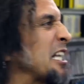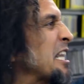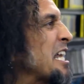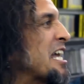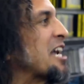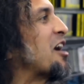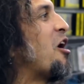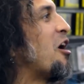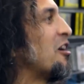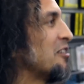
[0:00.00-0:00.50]

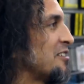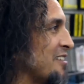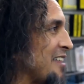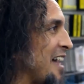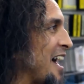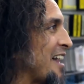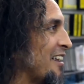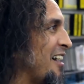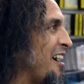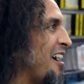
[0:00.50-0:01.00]
cling on to
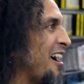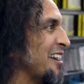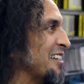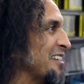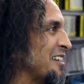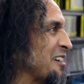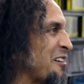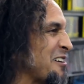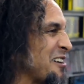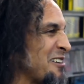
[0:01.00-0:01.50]
that
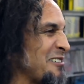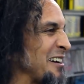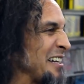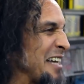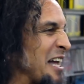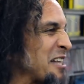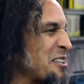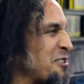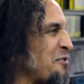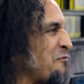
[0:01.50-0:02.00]
line. You know, you're
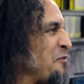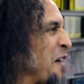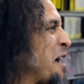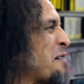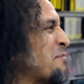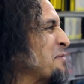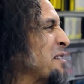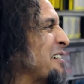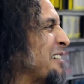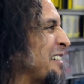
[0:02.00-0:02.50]
against your
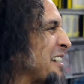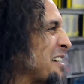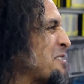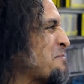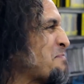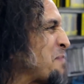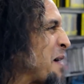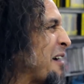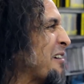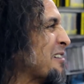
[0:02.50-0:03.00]
family, you're
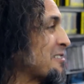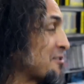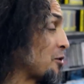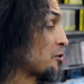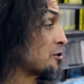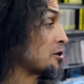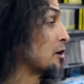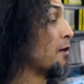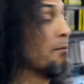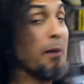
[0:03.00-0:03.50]
against your parents. Of
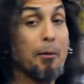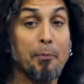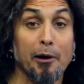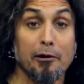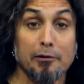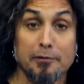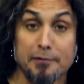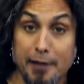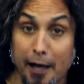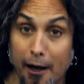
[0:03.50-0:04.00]
course, I love my
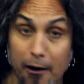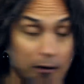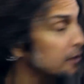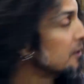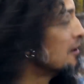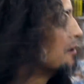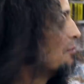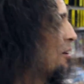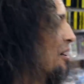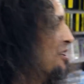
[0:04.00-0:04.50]
parents now,
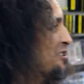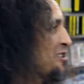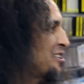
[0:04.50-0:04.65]
but